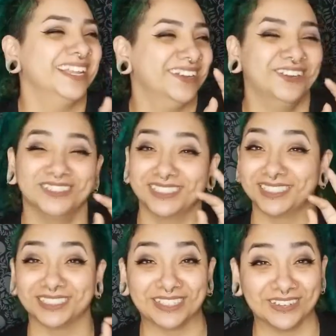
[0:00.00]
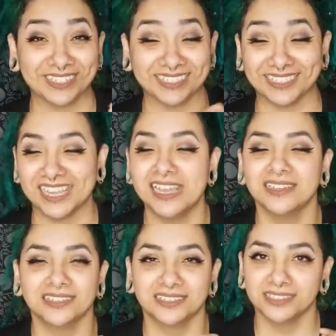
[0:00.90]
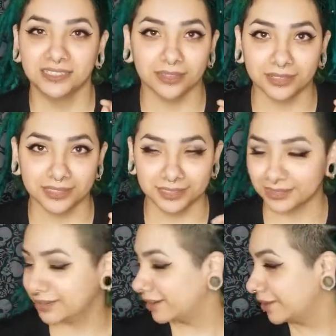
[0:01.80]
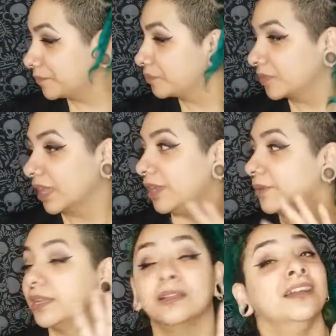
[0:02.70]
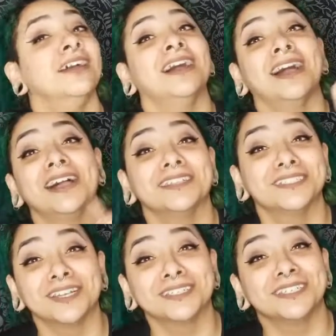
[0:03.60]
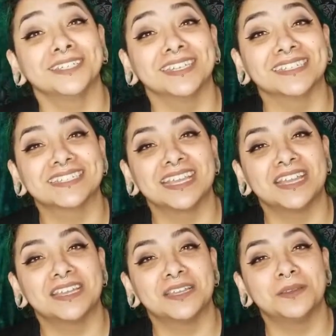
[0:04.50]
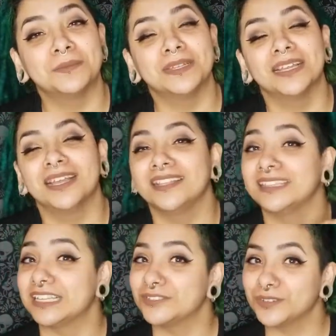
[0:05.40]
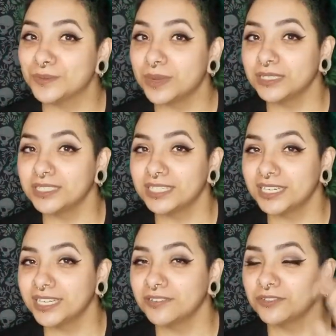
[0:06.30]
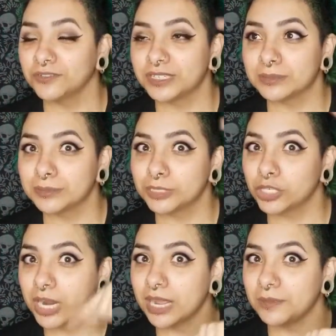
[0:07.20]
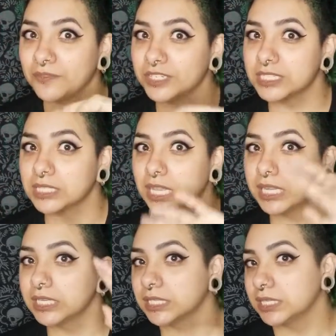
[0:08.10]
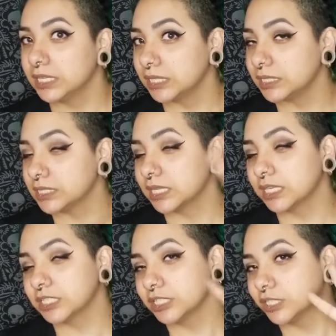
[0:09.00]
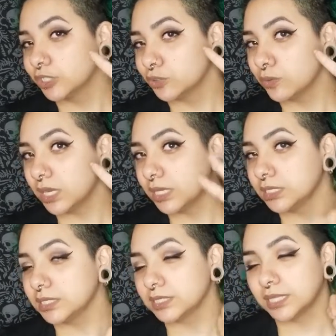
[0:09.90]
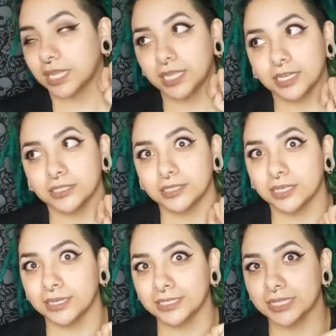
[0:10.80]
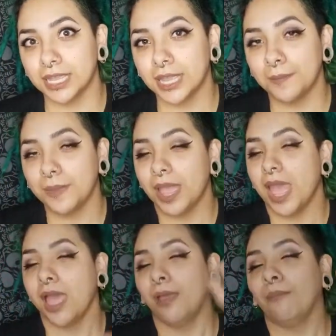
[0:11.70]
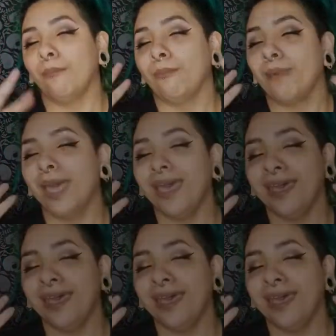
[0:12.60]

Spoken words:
It was so good. Delicious turkey. Anyway, I'll talk to y'all next time. Thanks for watching. Feel free to subscribe. If you dislike, hit that dislike twice. And I'll see y'all next time. Bye.